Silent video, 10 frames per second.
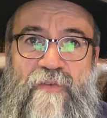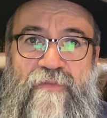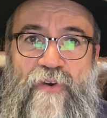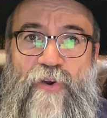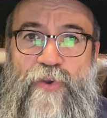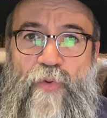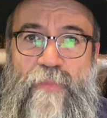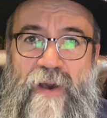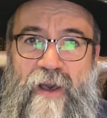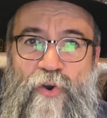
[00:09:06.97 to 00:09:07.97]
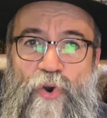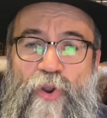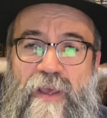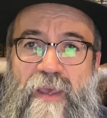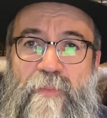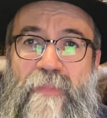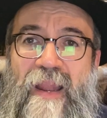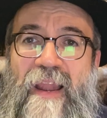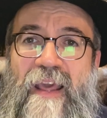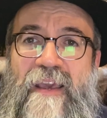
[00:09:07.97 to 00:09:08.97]
"V'hoyo ba'acholchem
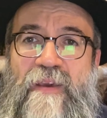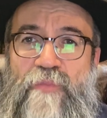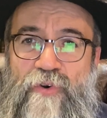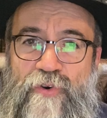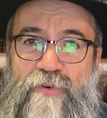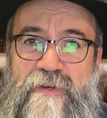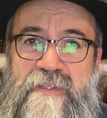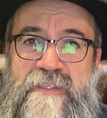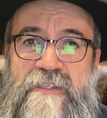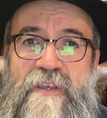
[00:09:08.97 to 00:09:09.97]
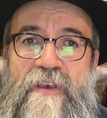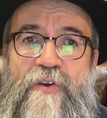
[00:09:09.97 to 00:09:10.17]
milechem ha'oretz,"